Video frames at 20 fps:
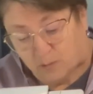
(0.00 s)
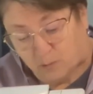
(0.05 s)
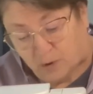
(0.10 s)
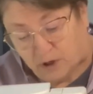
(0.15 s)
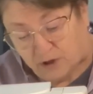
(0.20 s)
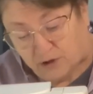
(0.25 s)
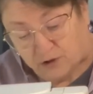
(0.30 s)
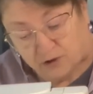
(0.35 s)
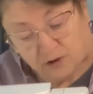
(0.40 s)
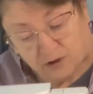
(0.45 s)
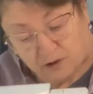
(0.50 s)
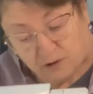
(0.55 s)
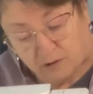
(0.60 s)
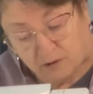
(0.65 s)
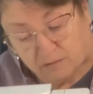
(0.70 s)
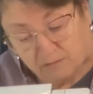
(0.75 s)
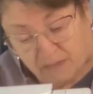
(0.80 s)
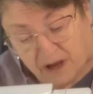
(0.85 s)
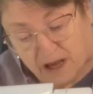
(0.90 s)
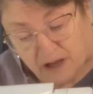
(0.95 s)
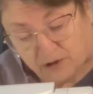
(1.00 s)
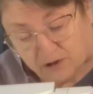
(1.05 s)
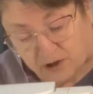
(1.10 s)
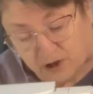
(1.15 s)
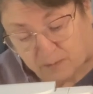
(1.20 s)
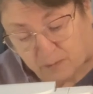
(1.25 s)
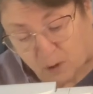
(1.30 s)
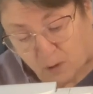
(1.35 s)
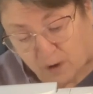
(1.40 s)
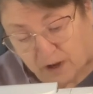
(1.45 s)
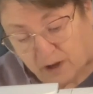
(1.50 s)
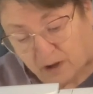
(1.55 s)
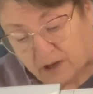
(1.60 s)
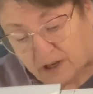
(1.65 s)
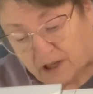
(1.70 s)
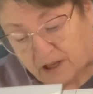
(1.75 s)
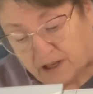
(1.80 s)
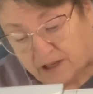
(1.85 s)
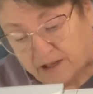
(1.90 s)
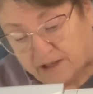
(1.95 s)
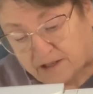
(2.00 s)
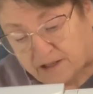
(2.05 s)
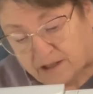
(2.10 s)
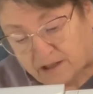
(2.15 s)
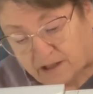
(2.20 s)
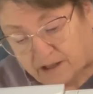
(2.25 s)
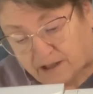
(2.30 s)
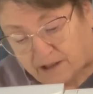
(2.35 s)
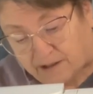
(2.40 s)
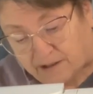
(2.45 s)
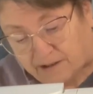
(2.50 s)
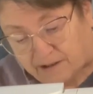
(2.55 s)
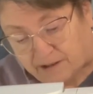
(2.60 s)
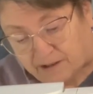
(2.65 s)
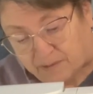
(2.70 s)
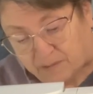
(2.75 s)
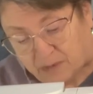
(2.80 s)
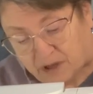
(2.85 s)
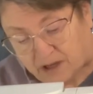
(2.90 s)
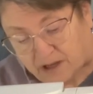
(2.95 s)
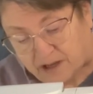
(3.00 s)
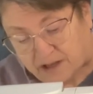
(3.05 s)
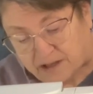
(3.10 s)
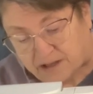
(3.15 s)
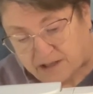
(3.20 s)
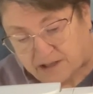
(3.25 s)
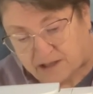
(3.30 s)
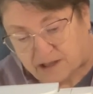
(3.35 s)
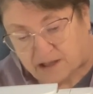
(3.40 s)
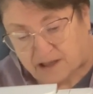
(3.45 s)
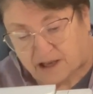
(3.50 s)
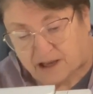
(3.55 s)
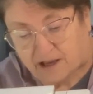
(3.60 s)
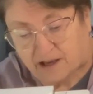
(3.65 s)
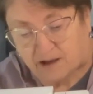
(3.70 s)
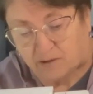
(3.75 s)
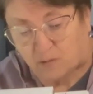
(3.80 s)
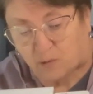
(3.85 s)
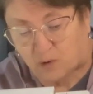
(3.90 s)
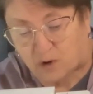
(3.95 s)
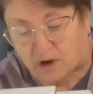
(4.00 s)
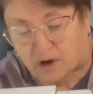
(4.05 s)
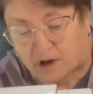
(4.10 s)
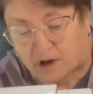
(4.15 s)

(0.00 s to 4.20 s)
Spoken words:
which should match up quite easily because they were